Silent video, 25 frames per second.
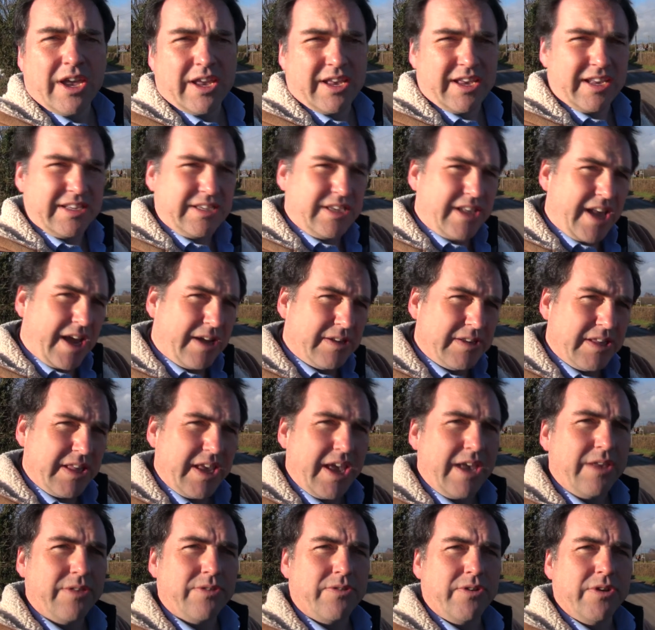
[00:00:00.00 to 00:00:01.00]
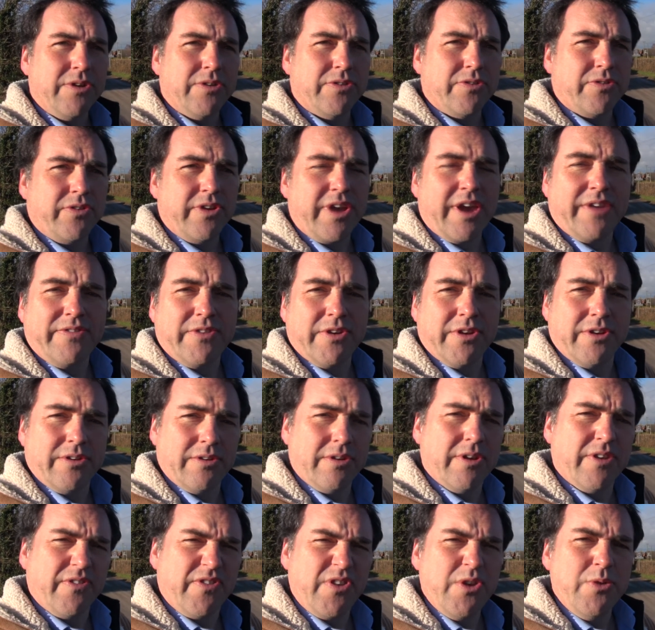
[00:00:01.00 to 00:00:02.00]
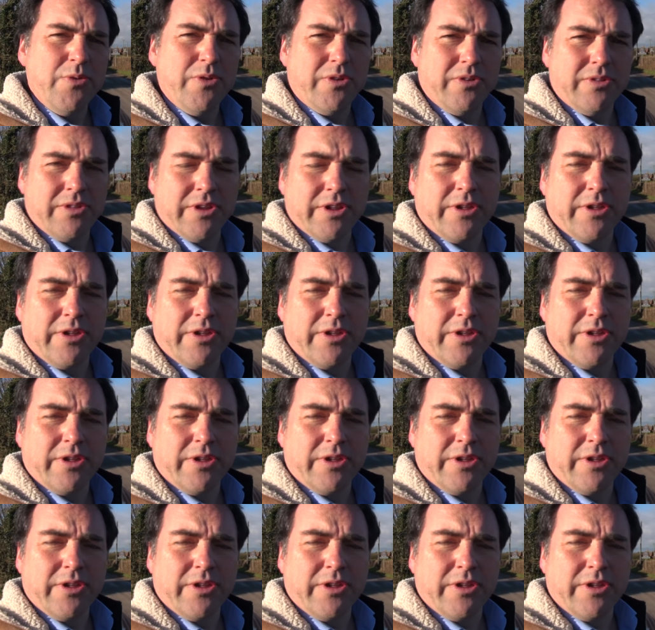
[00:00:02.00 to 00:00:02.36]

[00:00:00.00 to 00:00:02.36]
Gets you down to the A303 after a few